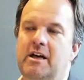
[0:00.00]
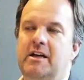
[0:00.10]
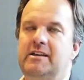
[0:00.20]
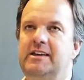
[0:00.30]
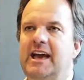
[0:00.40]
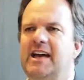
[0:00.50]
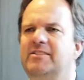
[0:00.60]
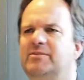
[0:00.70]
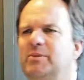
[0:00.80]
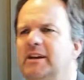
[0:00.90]

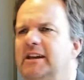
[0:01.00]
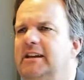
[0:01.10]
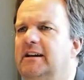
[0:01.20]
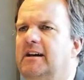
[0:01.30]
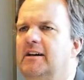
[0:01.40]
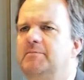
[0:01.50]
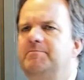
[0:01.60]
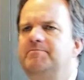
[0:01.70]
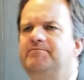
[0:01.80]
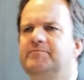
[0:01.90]
Yes, we
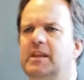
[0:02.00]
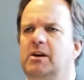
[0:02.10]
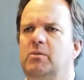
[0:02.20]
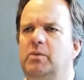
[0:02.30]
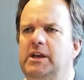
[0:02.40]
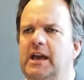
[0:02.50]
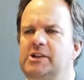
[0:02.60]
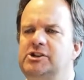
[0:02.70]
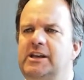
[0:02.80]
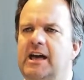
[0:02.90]

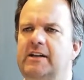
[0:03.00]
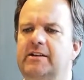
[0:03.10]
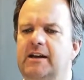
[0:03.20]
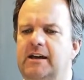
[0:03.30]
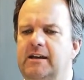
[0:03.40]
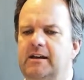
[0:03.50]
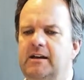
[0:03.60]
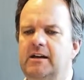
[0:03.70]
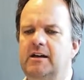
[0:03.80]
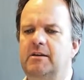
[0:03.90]
actually had
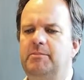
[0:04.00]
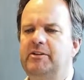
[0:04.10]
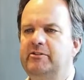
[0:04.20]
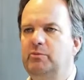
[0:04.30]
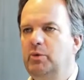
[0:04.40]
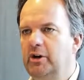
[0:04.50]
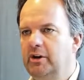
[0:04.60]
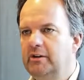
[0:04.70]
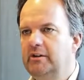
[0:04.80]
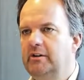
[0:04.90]
a piece of
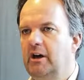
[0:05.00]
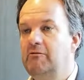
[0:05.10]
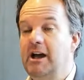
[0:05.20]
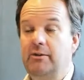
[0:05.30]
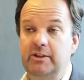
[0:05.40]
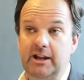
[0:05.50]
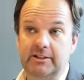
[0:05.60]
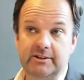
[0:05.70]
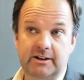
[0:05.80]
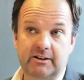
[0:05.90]
work around the
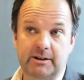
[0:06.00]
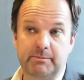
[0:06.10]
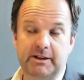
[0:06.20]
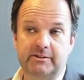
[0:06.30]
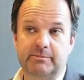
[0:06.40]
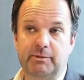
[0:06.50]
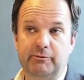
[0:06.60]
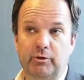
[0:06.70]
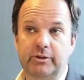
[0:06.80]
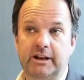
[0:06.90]
London Olympics,
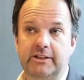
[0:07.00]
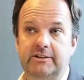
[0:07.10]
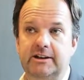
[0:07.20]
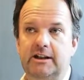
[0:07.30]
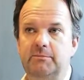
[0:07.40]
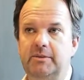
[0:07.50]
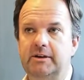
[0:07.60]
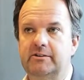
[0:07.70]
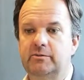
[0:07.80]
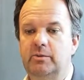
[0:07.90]
before the London
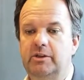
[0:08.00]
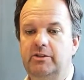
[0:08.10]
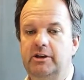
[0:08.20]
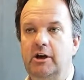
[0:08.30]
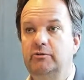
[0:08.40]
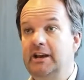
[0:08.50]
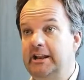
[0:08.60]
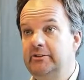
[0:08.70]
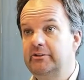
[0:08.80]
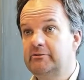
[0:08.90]
Olympics, with the hotel
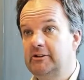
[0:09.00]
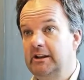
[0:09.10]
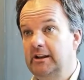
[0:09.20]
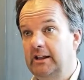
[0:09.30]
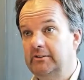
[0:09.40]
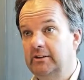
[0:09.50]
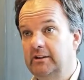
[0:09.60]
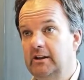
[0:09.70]
industry in London.